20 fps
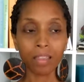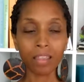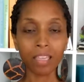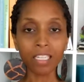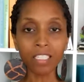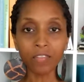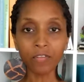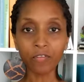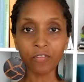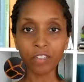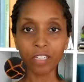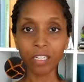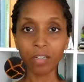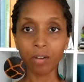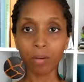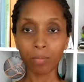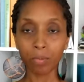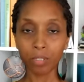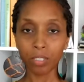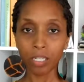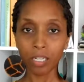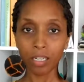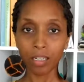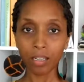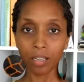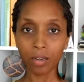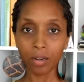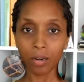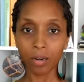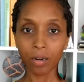This video in
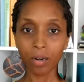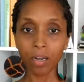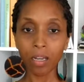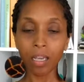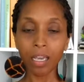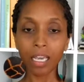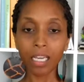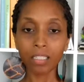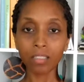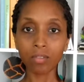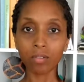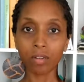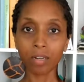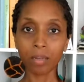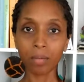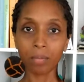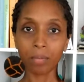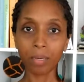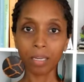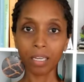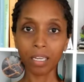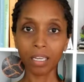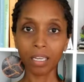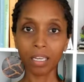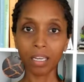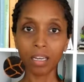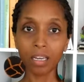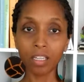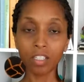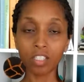particular is going to
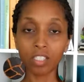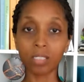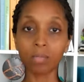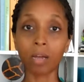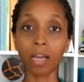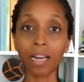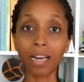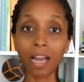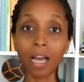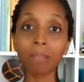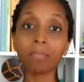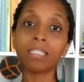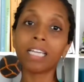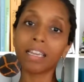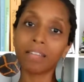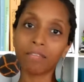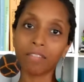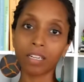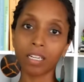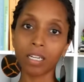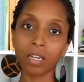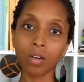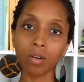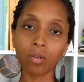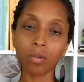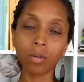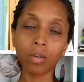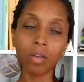be just an update video